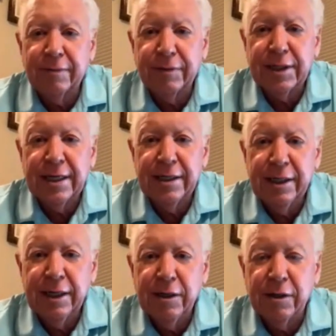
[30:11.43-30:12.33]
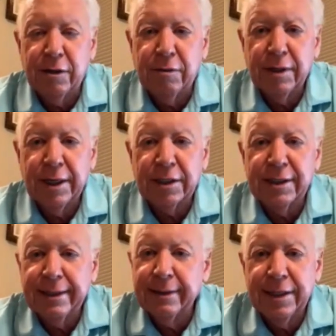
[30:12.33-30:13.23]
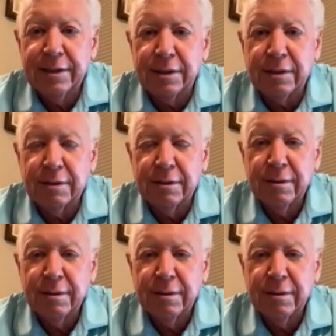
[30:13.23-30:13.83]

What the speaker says: San Diego and take lessons?